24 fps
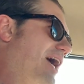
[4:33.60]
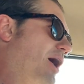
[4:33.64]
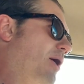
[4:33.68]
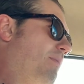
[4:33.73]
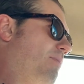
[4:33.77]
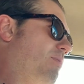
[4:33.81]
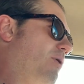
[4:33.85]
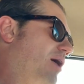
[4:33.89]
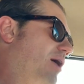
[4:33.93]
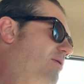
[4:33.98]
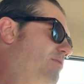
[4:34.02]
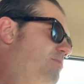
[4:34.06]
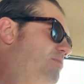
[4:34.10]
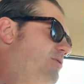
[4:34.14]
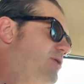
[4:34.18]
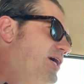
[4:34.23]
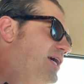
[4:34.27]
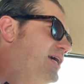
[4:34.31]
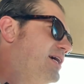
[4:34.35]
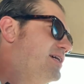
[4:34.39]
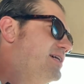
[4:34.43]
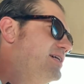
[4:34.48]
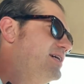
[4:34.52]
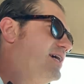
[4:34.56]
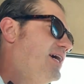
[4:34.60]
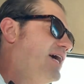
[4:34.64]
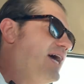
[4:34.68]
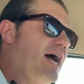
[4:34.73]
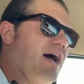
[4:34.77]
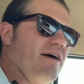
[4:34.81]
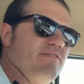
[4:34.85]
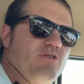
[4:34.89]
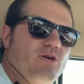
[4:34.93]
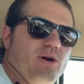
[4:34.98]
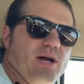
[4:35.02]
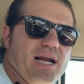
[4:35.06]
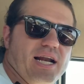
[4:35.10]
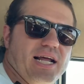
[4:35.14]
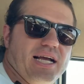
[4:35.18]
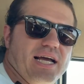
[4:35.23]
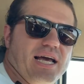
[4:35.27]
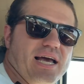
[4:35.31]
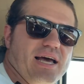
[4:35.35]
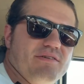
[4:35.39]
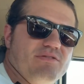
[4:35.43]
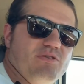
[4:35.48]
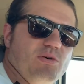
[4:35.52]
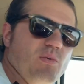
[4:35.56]
out probably after hitting
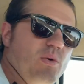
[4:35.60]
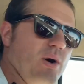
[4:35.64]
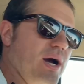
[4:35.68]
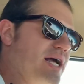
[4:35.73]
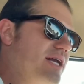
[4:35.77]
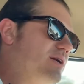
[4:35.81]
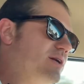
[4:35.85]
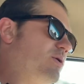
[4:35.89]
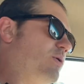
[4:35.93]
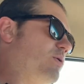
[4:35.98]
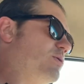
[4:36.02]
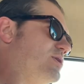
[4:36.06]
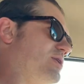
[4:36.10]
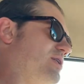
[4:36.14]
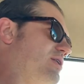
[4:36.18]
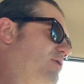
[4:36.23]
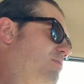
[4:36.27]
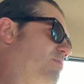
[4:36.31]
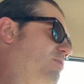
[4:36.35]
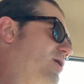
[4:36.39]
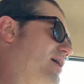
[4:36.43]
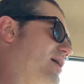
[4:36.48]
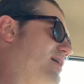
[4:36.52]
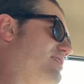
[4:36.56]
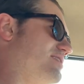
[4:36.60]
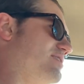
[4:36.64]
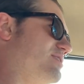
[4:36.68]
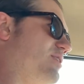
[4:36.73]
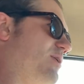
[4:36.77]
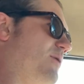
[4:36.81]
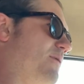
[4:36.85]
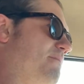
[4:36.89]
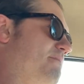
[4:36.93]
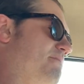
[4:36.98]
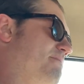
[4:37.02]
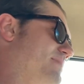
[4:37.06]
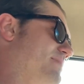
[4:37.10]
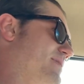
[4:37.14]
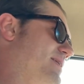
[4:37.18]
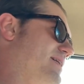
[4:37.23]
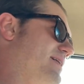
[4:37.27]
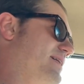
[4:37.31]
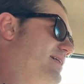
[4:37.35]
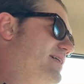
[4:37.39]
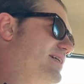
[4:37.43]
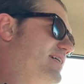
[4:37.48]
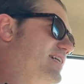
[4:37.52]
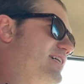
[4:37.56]
a heavy weight and holding their breath. So
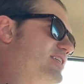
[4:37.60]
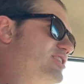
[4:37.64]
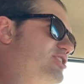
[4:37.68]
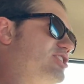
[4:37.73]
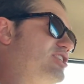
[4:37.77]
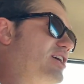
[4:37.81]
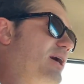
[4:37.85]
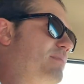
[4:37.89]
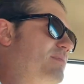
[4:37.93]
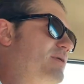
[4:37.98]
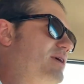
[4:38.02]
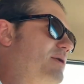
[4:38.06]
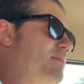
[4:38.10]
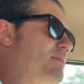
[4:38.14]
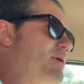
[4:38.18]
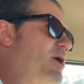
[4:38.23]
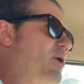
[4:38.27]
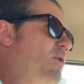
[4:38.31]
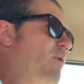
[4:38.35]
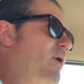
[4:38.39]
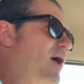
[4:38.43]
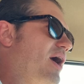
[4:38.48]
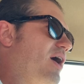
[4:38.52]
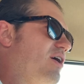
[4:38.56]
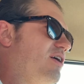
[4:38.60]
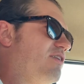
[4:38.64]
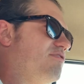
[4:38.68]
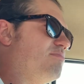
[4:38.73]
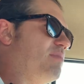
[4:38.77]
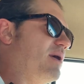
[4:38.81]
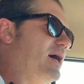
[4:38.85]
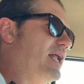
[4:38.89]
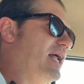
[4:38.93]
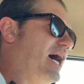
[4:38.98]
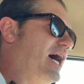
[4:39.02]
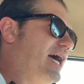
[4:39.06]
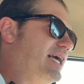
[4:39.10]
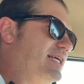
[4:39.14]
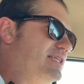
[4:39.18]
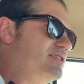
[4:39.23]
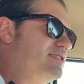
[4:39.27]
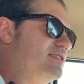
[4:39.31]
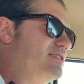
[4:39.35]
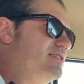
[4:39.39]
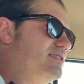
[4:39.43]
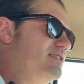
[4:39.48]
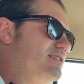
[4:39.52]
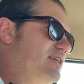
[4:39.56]
something to be aware of, but
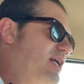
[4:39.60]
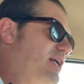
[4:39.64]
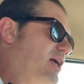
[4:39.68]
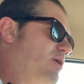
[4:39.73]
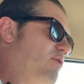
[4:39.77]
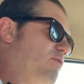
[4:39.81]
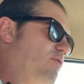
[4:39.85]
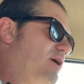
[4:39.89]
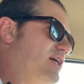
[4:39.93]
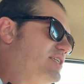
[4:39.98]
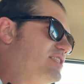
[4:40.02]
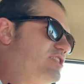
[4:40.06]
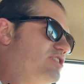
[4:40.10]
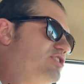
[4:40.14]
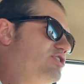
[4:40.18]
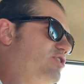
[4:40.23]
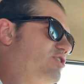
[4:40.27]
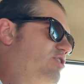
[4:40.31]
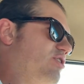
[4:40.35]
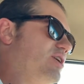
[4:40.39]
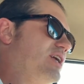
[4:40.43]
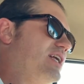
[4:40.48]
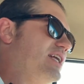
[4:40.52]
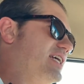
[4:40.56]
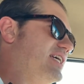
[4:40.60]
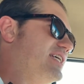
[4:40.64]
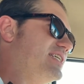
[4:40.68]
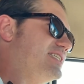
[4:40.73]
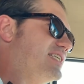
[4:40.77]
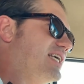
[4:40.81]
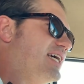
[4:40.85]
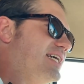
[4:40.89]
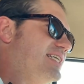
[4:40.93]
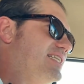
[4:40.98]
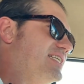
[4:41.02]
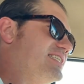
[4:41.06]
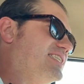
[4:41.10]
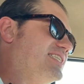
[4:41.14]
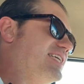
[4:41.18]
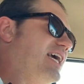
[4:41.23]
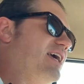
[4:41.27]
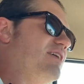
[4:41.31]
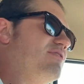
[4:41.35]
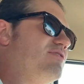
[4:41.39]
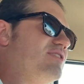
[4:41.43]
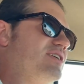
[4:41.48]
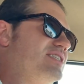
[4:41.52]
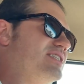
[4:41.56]
rest assured, it is like the
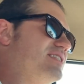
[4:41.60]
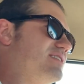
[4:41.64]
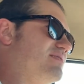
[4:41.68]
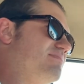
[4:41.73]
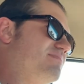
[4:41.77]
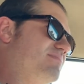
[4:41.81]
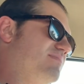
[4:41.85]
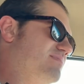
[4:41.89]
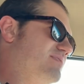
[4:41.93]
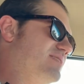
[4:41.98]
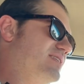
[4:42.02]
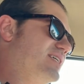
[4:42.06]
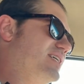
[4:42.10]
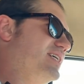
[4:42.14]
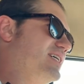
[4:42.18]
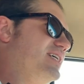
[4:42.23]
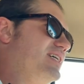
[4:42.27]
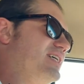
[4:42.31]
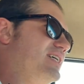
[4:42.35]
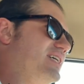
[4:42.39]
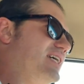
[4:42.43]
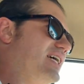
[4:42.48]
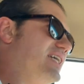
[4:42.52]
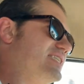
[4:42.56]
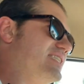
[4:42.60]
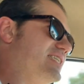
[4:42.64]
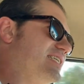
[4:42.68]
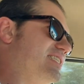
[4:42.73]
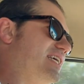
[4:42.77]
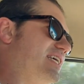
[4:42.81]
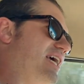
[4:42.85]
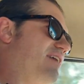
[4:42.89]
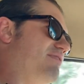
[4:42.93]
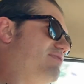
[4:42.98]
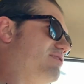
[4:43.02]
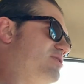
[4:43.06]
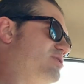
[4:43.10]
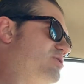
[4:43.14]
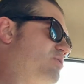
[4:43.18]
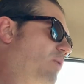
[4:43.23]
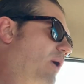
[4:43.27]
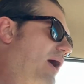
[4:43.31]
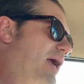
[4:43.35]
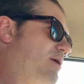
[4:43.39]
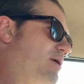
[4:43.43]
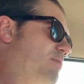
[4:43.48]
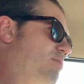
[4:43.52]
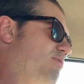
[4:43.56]
safest. It's the safest
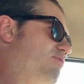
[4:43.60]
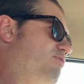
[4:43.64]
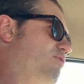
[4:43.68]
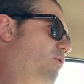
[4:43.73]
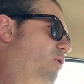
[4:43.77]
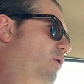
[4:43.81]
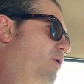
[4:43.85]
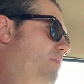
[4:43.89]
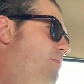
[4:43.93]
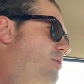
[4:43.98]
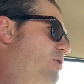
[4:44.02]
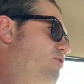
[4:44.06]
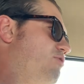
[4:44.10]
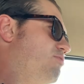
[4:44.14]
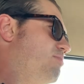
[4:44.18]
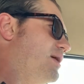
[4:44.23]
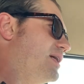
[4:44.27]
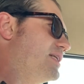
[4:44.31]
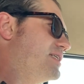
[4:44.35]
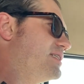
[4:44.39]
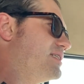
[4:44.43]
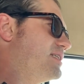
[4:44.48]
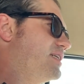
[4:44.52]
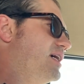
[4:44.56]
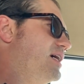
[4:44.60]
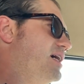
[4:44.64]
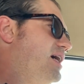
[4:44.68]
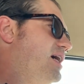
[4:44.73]
way to perform movements.